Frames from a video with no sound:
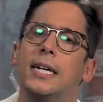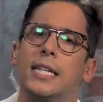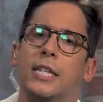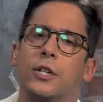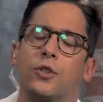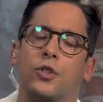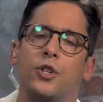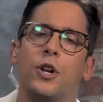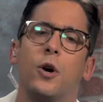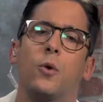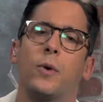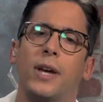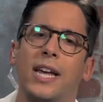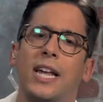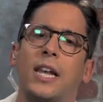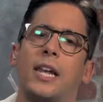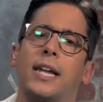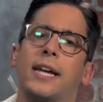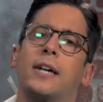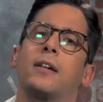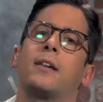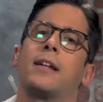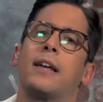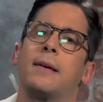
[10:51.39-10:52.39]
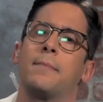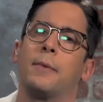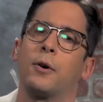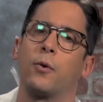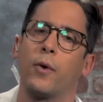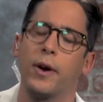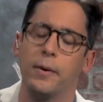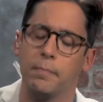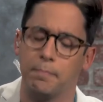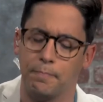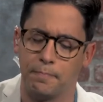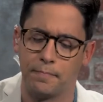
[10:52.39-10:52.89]
There's no illegal
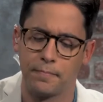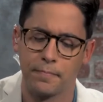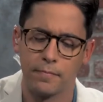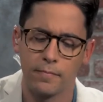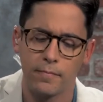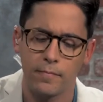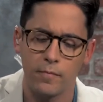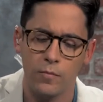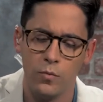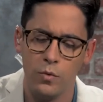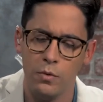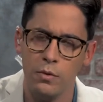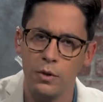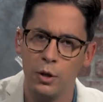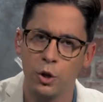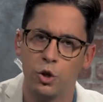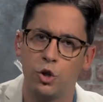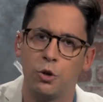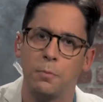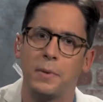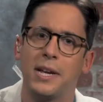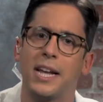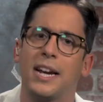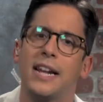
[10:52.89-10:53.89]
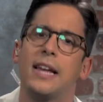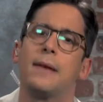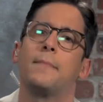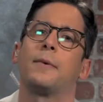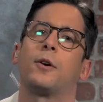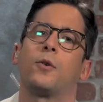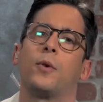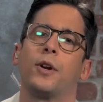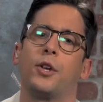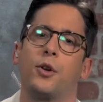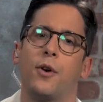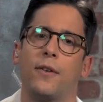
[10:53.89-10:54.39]
immigrant. To be an
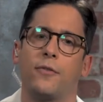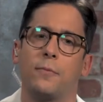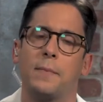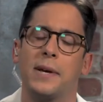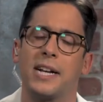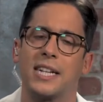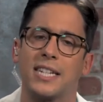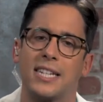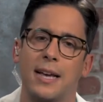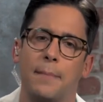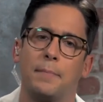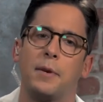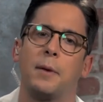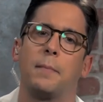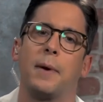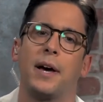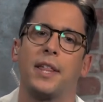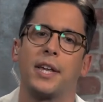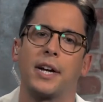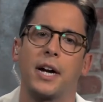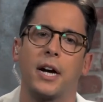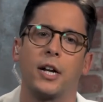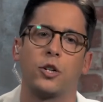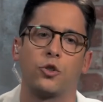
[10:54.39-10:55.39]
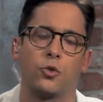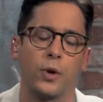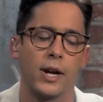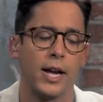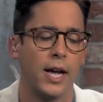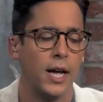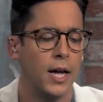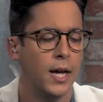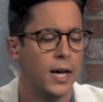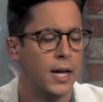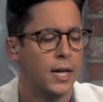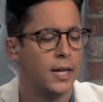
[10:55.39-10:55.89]
immigrant, you have to be accepted by the country.
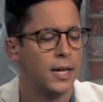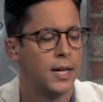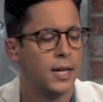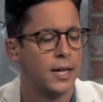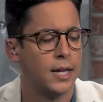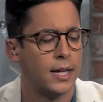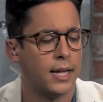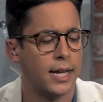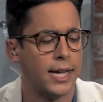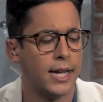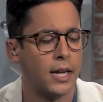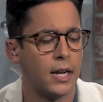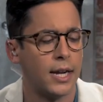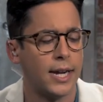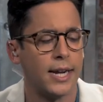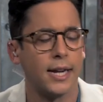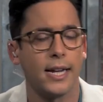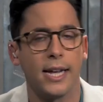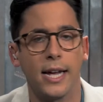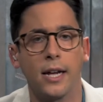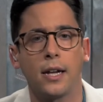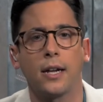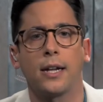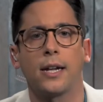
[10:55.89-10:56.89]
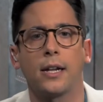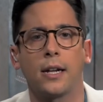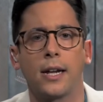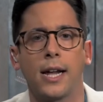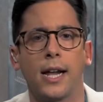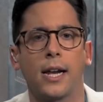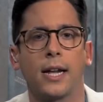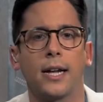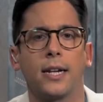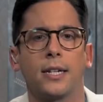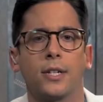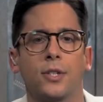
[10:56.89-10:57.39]
Illegal
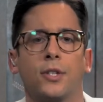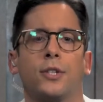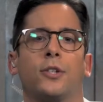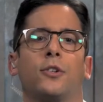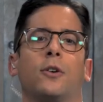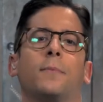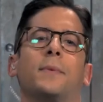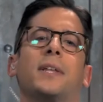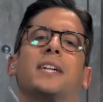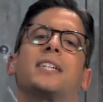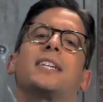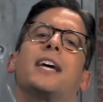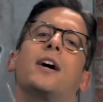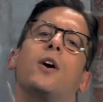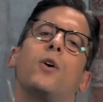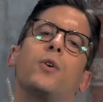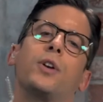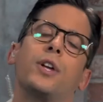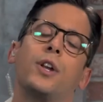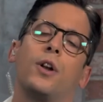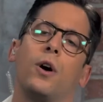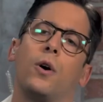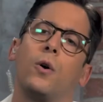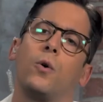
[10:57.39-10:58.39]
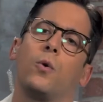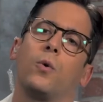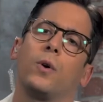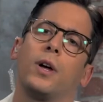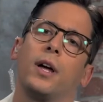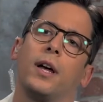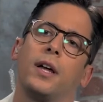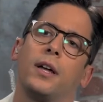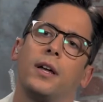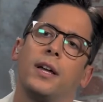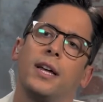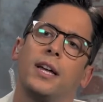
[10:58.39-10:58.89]
alien is the term. They say, oh, you know,
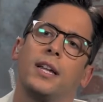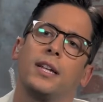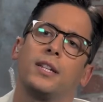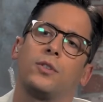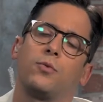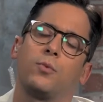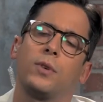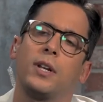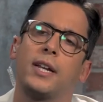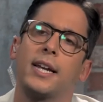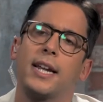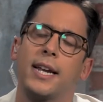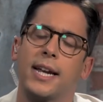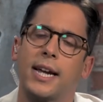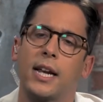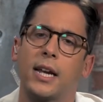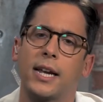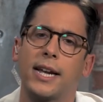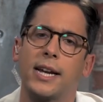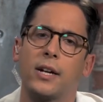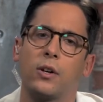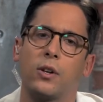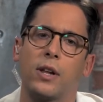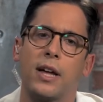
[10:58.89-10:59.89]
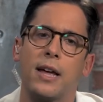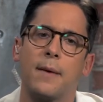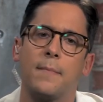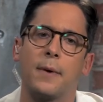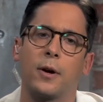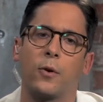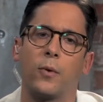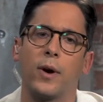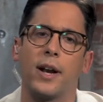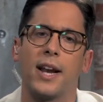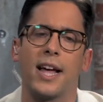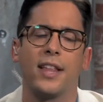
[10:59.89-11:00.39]
uh, it's really an illegal
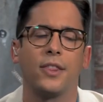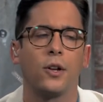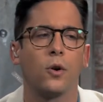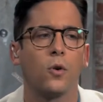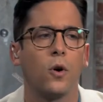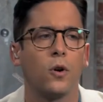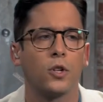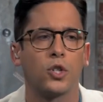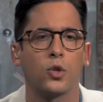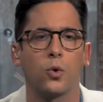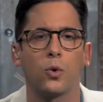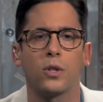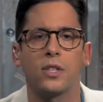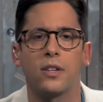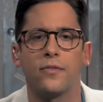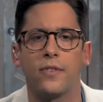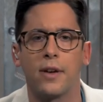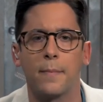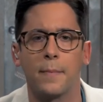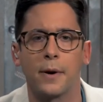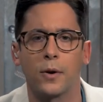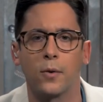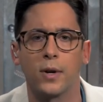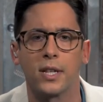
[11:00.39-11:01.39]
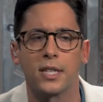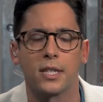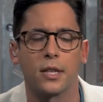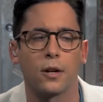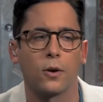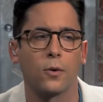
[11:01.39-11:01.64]
immigrant. And there are all sorts of immigrants.